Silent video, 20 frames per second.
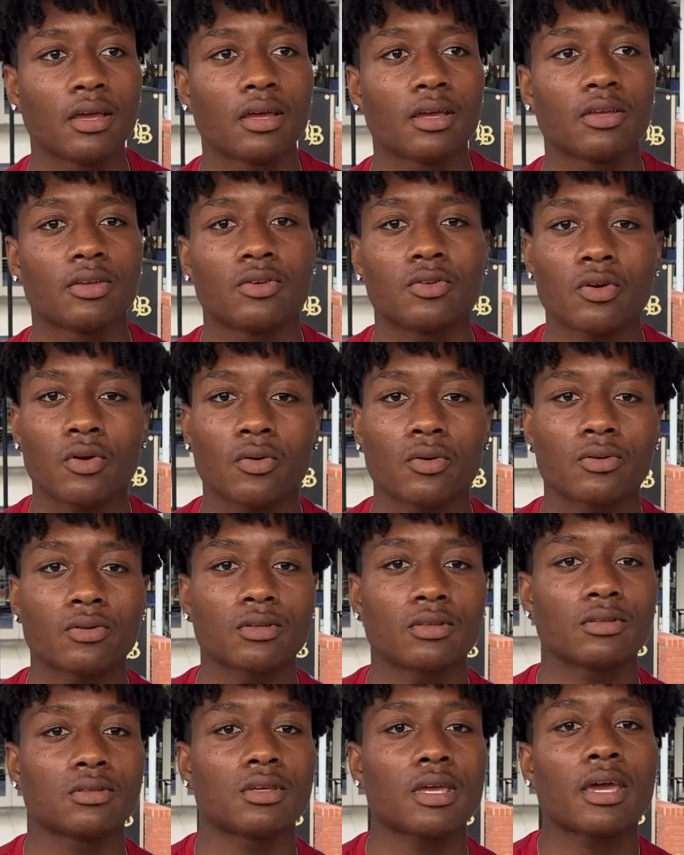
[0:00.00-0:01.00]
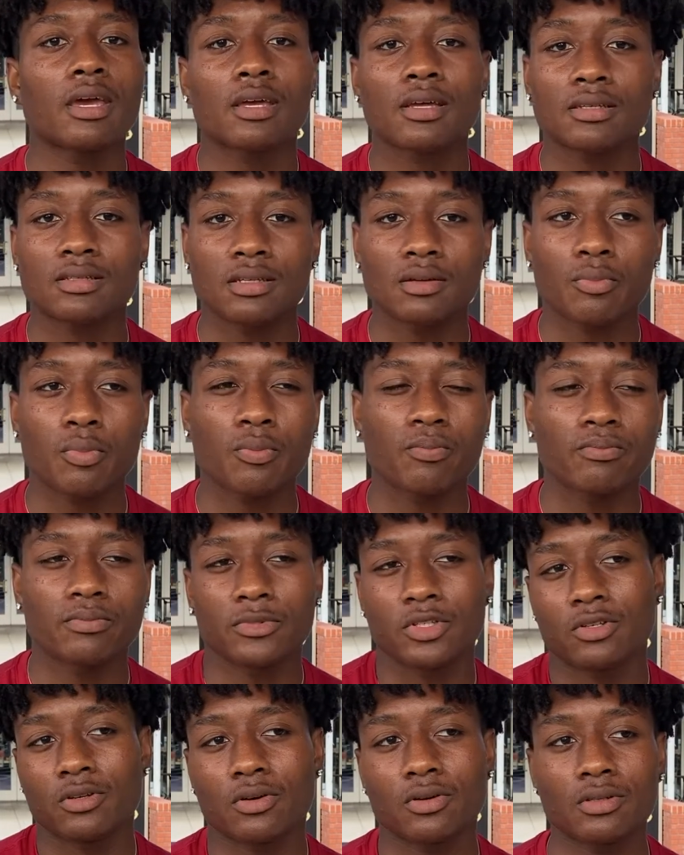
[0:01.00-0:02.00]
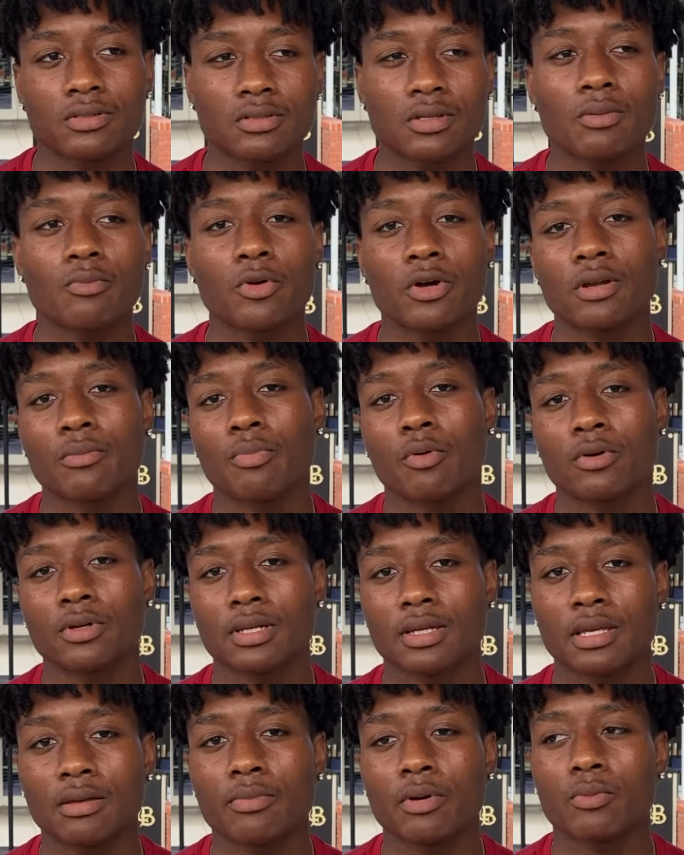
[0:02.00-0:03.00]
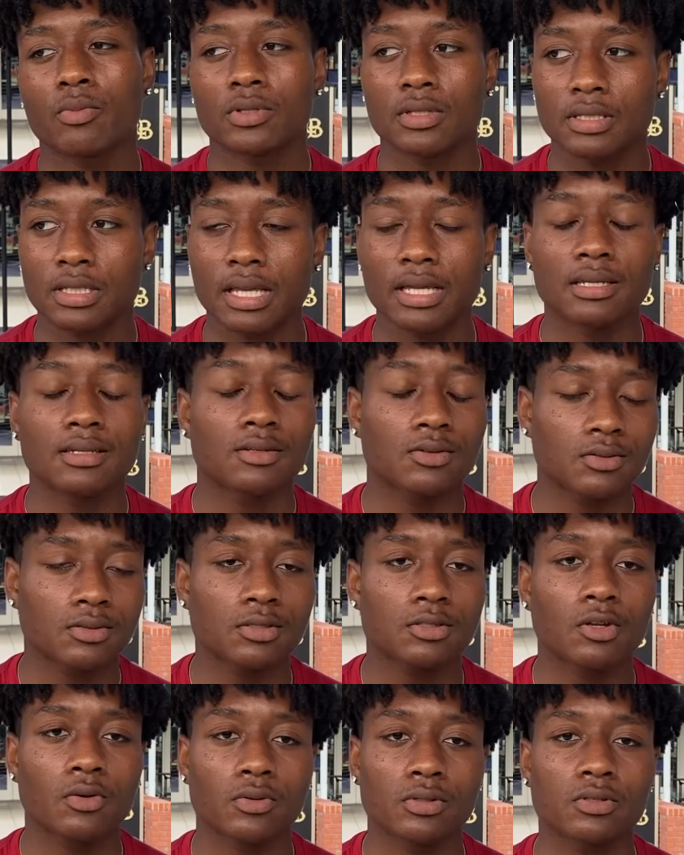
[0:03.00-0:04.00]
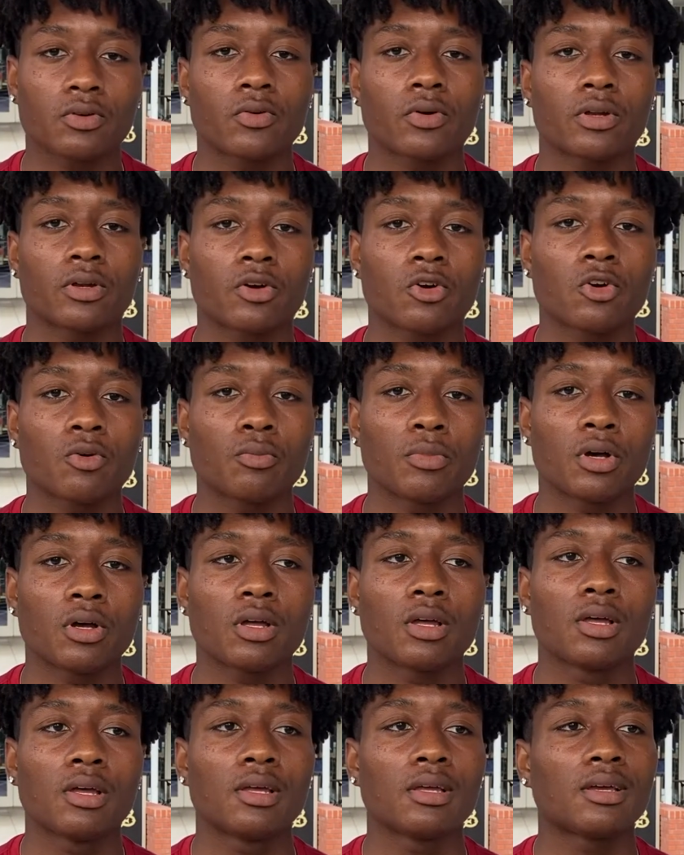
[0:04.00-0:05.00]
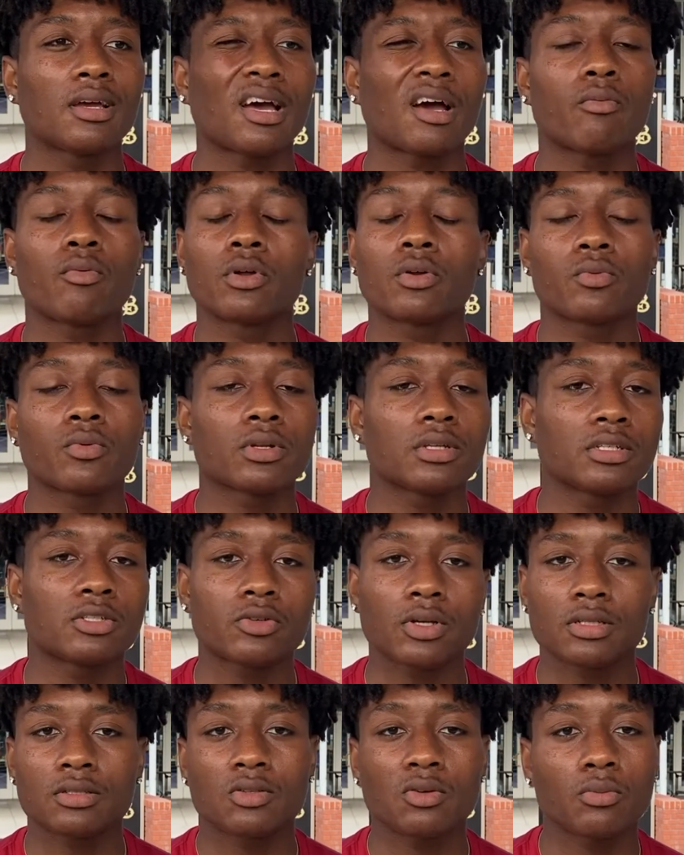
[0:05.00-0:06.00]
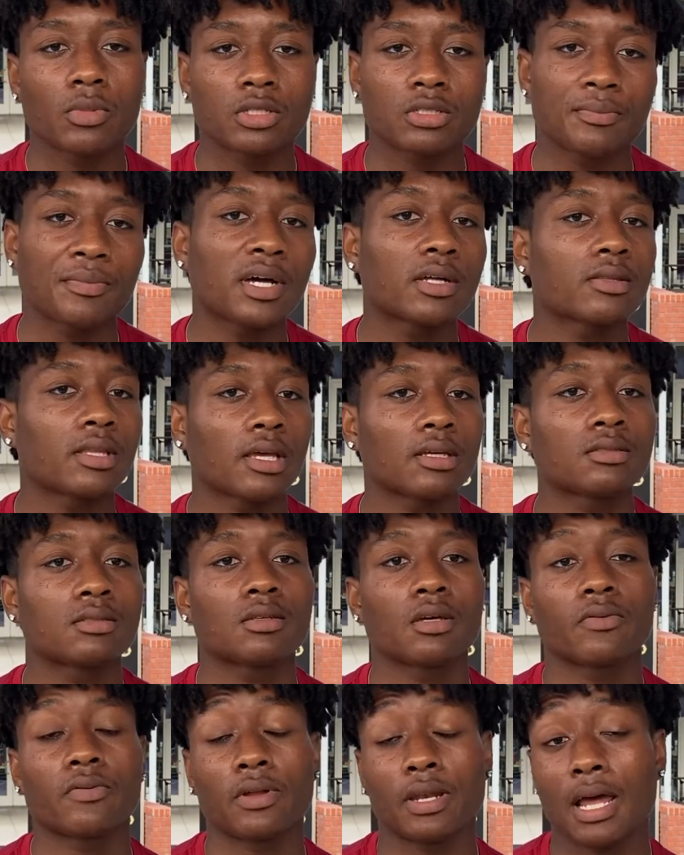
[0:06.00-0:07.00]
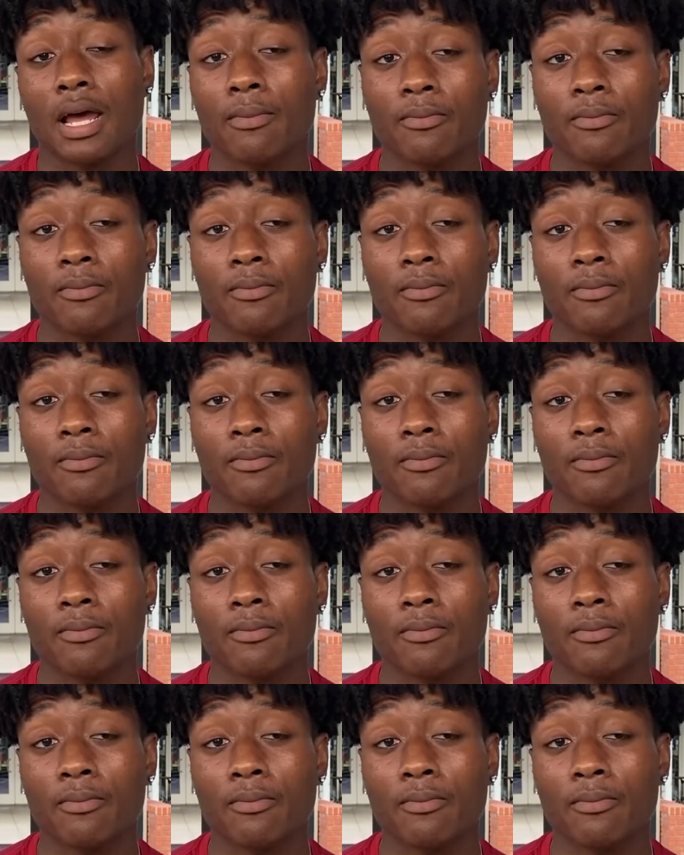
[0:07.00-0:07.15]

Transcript: Yeah, it's somewhat important to keep up with the daily news to know what's going on, but I wouldn't really stress too much about that stuff. And I'm